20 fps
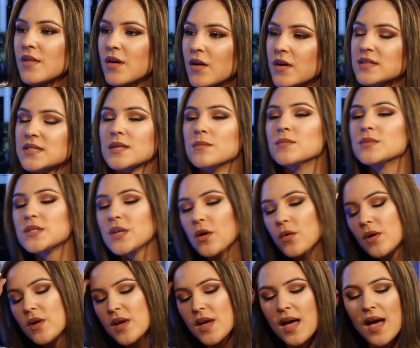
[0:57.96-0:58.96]
Awesome.
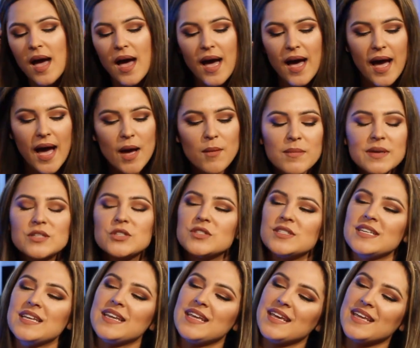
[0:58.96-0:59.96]
So I'm
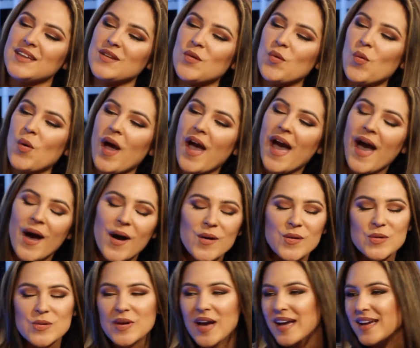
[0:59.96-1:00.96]
interested in how
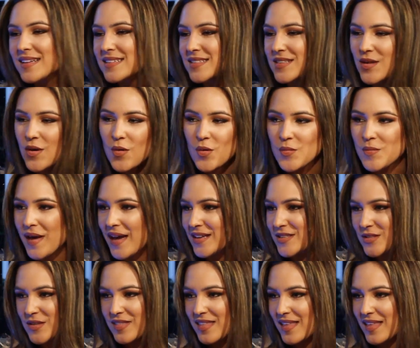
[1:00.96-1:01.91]
you got into the whole magic